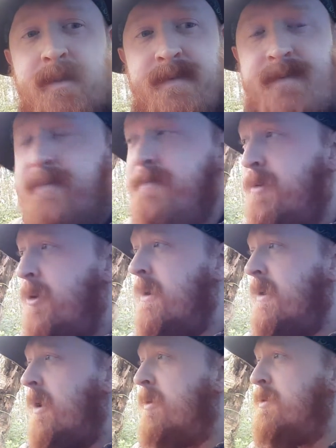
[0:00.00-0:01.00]
of
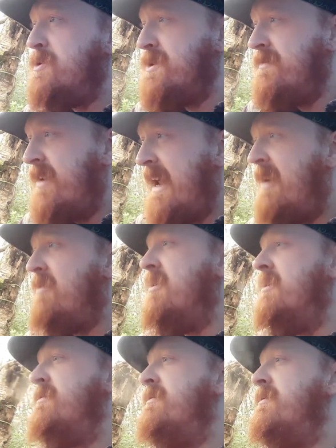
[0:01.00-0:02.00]
Portlock were driven out
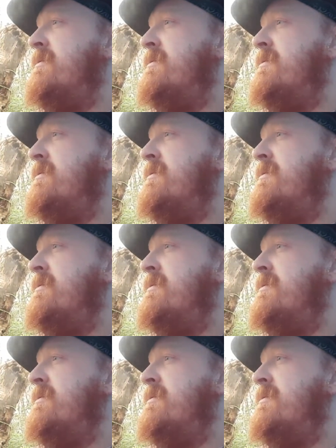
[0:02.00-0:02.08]
of